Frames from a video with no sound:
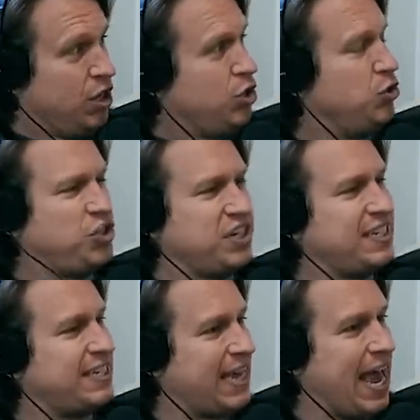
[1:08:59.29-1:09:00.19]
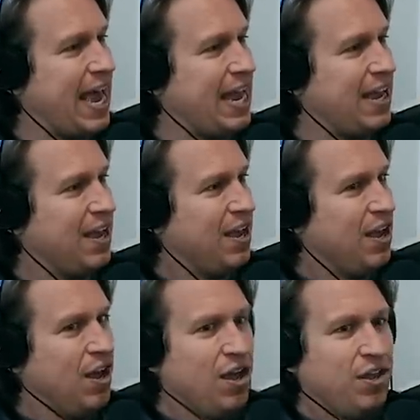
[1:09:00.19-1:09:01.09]
You just say
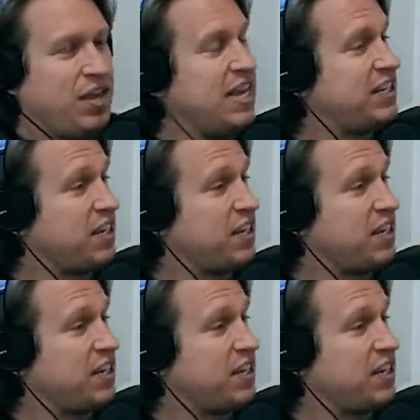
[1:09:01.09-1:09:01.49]
these